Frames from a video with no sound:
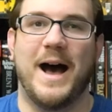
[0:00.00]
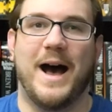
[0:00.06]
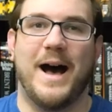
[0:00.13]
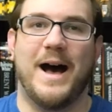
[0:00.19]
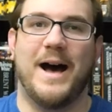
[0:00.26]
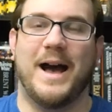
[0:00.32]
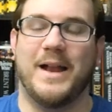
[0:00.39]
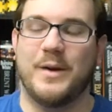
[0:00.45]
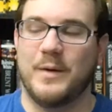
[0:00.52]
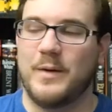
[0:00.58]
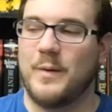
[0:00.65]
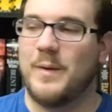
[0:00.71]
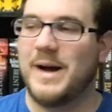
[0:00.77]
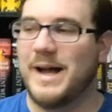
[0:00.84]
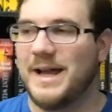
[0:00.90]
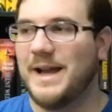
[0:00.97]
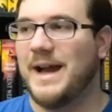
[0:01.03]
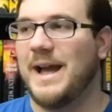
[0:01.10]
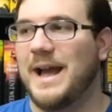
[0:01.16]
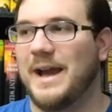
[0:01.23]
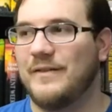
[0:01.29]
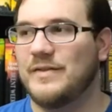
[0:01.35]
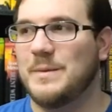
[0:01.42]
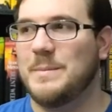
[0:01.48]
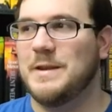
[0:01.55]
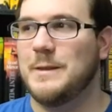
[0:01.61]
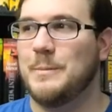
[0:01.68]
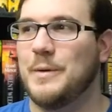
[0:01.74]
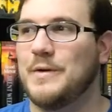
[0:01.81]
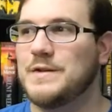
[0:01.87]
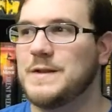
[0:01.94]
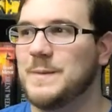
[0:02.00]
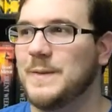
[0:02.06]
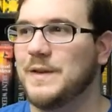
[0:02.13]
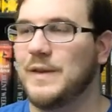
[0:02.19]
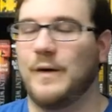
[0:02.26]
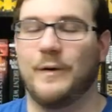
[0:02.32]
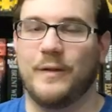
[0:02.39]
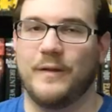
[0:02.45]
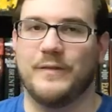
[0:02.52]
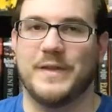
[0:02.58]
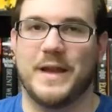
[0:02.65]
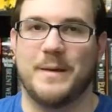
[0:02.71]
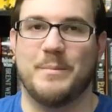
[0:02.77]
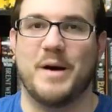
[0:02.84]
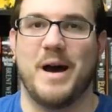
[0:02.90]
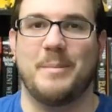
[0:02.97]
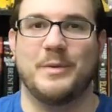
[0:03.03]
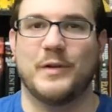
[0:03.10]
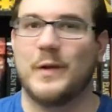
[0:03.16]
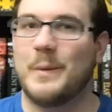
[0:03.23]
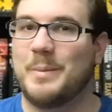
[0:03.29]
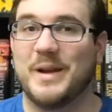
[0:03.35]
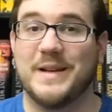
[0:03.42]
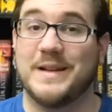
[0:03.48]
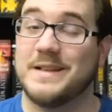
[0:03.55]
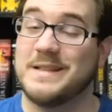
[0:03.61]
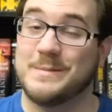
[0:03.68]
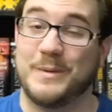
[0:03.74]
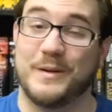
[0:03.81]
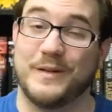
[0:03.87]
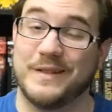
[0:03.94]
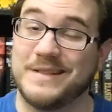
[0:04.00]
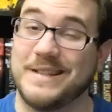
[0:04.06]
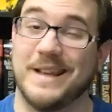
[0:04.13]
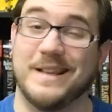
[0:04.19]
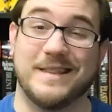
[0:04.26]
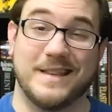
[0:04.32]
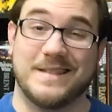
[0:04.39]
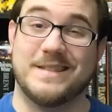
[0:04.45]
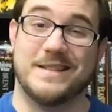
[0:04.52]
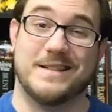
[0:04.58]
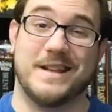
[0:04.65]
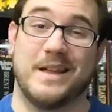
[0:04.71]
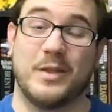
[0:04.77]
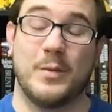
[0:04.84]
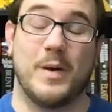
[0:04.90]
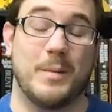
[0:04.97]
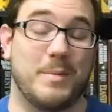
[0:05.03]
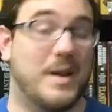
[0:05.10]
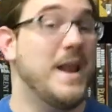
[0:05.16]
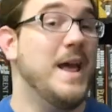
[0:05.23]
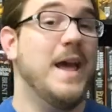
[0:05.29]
I don't know why I have to be the person with all of the unpopular opinions, but it looks like this is another one.